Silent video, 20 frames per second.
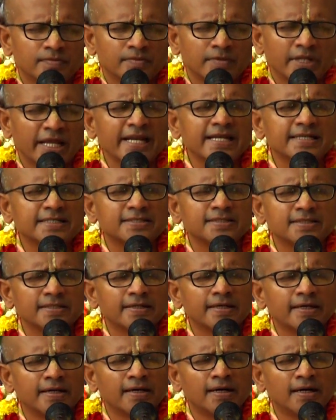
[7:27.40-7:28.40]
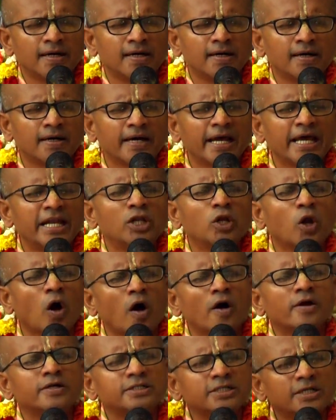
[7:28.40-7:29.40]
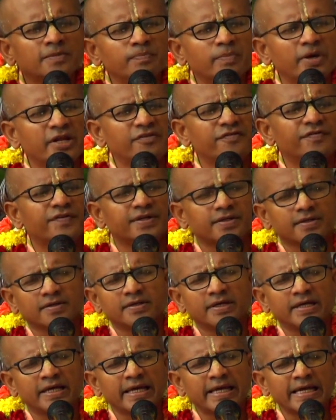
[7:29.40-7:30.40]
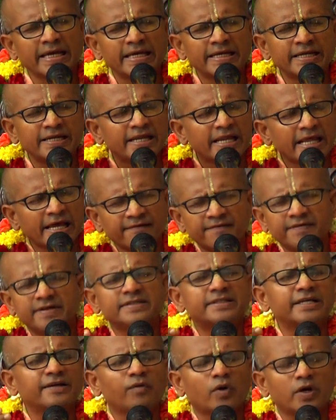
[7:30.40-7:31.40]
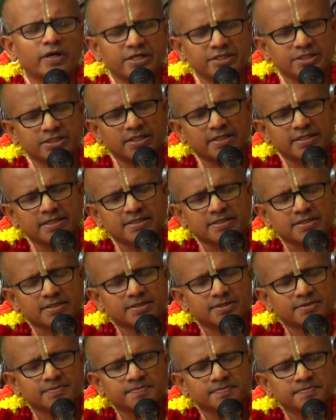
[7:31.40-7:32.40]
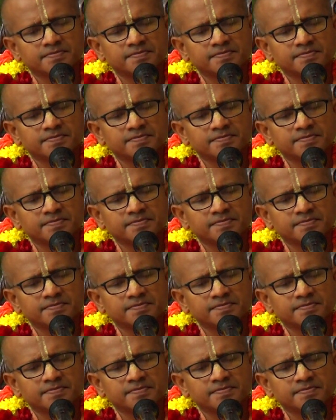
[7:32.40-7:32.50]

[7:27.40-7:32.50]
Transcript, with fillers: There is uh, a long-term benefit in everything what Krishna does.